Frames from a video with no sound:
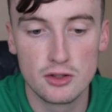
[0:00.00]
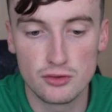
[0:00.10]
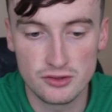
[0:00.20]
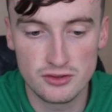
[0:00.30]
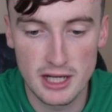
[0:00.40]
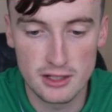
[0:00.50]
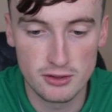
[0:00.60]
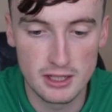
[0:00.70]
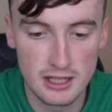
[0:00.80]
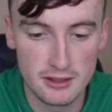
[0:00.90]
Cristiano
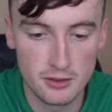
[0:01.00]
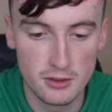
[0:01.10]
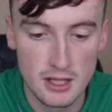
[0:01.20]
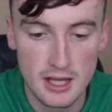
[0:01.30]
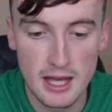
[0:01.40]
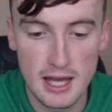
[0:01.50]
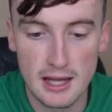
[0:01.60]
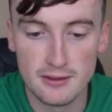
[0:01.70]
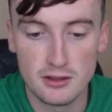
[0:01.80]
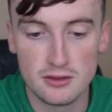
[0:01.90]
Ronaldo
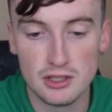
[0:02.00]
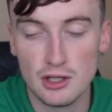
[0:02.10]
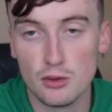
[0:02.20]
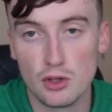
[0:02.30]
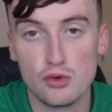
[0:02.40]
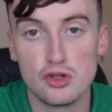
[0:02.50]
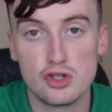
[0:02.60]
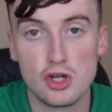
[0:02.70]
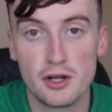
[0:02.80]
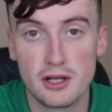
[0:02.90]
and Diogo
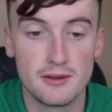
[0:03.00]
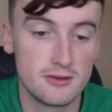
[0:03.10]
Jota.